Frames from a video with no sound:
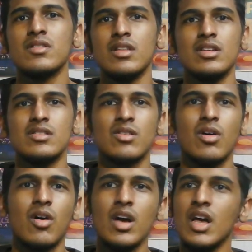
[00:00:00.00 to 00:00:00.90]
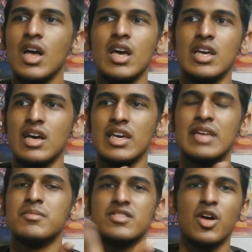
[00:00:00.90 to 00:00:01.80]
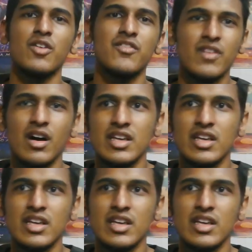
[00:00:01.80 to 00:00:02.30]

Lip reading: and then he saw himself,